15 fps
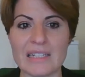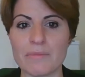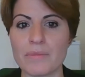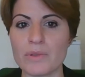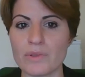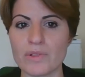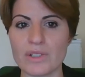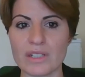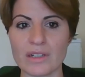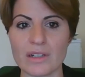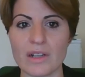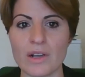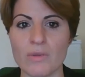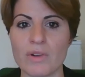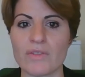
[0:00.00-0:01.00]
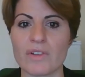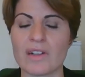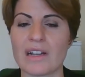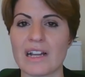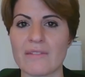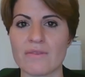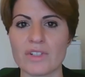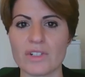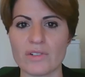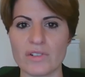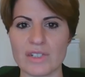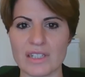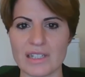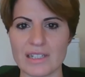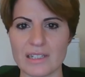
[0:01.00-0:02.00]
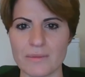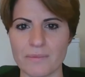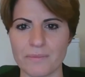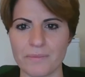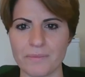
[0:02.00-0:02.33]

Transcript: important with online resources.